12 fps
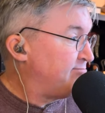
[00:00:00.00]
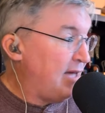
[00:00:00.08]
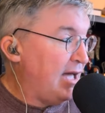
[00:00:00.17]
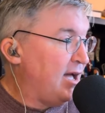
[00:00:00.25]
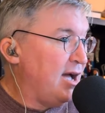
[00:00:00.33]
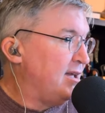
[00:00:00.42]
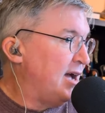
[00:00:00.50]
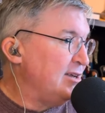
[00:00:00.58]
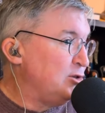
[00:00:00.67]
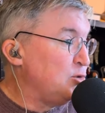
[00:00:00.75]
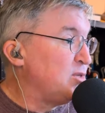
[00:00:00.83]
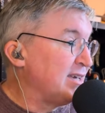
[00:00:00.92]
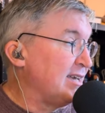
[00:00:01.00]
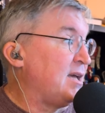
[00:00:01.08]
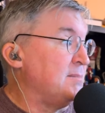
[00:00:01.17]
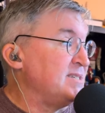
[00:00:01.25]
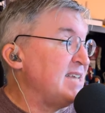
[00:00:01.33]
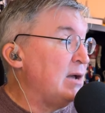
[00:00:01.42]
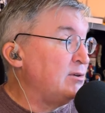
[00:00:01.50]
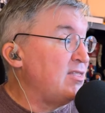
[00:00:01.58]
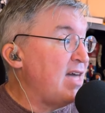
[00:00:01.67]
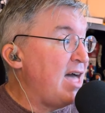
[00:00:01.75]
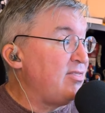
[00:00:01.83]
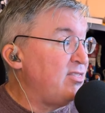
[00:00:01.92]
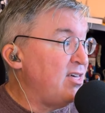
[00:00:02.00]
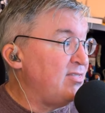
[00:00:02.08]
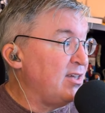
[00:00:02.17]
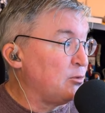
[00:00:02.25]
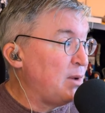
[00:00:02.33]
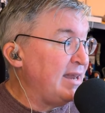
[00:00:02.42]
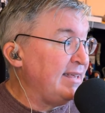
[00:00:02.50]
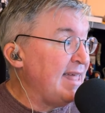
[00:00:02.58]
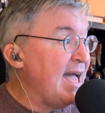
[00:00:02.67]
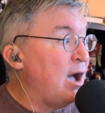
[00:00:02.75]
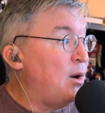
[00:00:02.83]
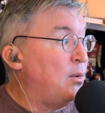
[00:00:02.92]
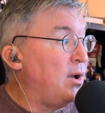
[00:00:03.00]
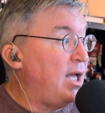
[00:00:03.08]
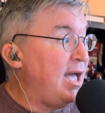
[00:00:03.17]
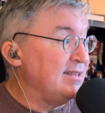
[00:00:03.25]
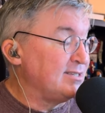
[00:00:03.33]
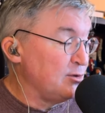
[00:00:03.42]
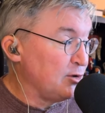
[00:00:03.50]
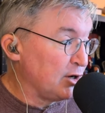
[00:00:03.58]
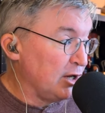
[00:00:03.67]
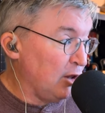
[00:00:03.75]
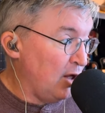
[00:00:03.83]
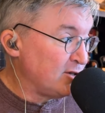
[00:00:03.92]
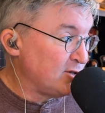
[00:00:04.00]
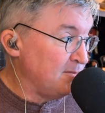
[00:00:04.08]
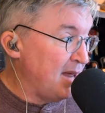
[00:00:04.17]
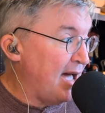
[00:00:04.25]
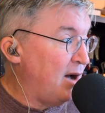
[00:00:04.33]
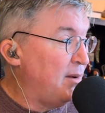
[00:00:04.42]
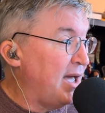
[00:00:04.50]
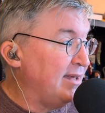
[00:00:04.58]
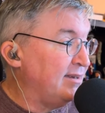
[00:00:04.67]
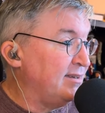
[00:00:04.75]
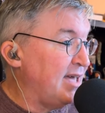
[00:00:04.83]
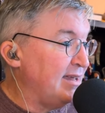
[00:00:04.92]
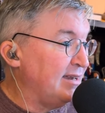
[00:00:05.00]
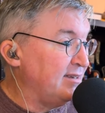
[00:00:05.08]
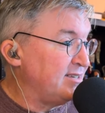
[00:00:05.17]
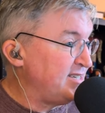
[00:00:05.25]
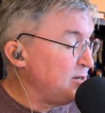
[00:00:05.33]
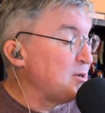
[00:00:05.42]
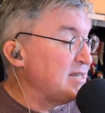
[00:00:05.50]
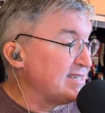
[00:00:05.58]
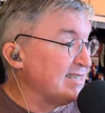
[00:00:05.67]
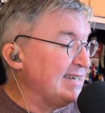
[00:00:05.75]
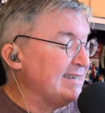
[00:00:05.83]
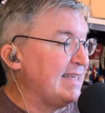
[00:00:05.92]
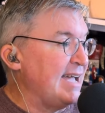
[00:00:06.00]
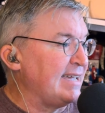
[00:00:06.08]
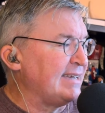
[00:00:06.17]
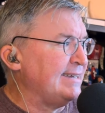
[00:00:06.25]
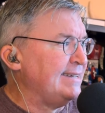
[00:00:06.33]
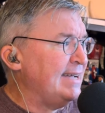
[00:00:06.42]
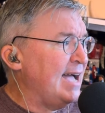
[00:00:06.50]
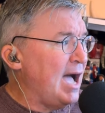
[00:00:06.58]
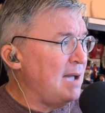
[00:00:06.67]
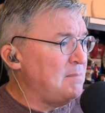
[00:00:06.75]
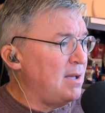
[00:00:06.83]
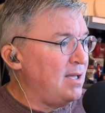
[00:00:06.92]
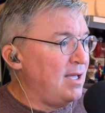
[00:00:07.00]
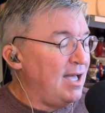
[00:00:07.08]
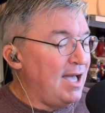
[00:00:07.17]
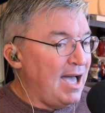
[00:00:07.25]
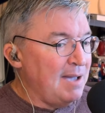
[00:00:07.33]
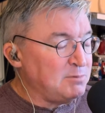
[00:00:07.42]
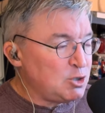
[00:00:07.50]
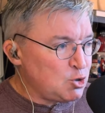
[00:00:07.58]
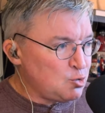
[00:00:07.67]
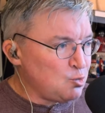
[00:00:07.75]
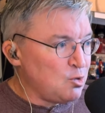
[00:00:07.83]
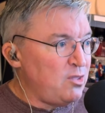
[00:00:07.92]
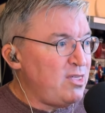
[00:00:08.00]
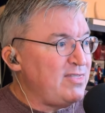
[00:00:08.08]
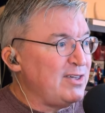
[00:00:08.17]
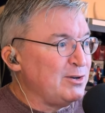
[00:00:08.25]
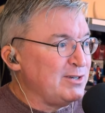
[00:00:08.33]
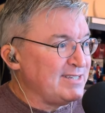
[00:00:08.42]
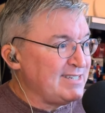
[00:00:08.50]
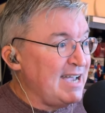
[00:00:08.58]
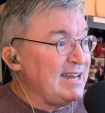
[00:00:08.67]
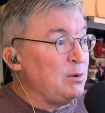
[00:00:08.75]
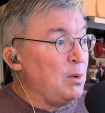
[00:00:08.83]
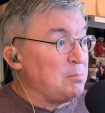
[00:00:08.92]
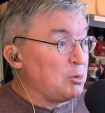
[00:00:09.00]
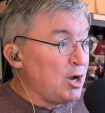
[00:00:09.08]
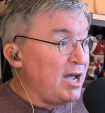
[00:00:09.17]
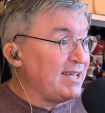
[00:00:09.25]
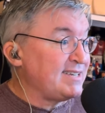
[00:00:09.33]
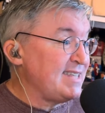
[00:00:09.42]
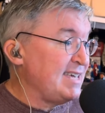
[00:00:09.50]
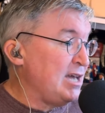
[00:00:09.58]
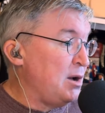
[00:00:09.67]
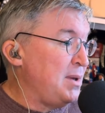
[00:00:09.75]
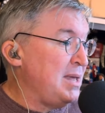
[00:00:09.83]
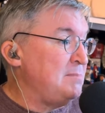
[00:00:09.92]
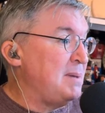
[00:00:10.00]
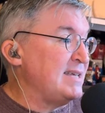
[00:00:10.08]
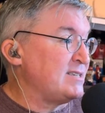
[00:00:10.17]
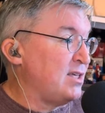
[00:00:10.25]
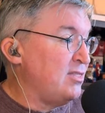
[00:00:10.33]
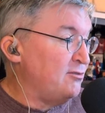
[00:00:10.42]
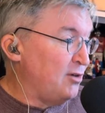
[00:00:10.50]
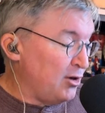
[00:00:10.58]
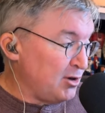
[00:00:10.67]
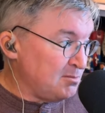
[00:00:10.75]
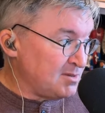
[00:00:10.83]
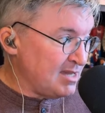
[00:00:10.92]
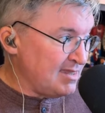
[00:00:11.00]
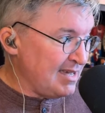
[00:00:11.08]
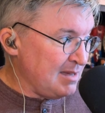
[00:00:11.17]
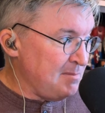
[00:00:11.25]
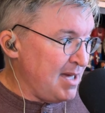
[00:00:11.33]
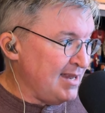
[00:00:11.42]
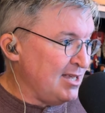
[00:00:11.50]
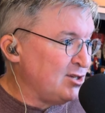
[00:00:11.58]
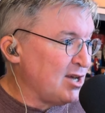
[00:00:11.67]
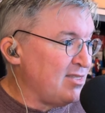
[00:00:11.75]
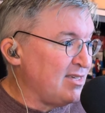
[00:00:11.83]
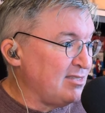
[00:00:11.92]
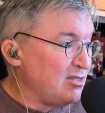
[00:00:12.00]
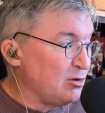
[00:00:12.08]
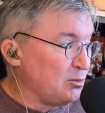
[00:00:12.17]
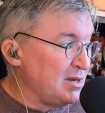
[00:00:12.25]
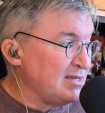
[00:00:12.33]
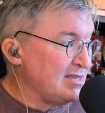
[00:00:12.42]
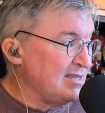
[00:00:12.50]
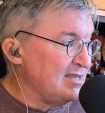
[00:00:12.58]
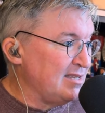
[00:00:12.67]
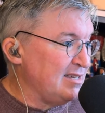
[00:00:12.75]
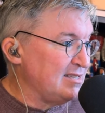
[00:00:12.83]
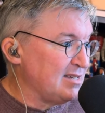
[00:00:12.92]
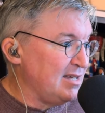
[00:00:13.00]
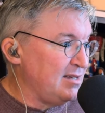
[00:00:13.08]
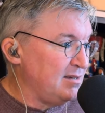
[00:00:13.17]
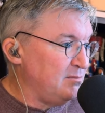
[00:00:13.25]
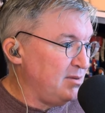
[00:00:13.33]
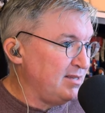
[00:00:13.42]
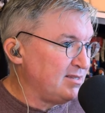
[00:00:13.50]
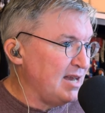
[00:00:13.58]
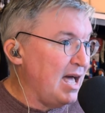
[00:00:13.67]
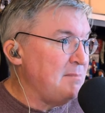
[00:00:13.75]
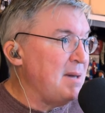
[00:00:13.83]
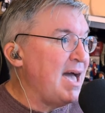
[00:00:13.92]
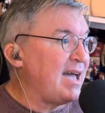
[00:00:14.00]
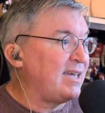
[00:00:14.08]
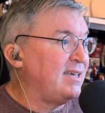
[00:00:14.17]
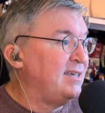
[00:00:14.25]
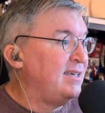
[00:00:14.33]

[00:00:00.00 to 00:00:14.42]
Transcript: I, I, I do think it comes down to that that they're ready yeah. now and so they're going to launch them now and and seriously like i'm i'm sure that they're deciding what products they go in based on the volumes that they can manage i think that the reason that it's a uh, it's an imac